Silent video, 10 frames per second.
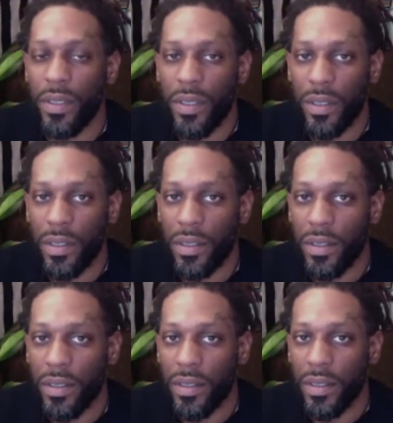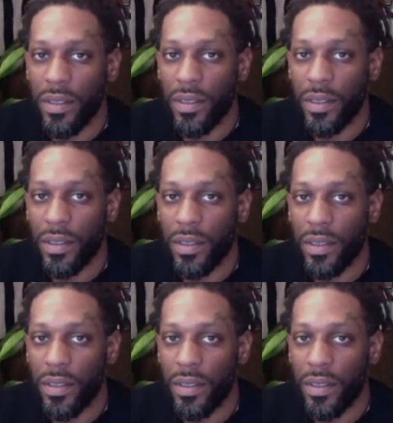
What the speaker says: Nothing is said.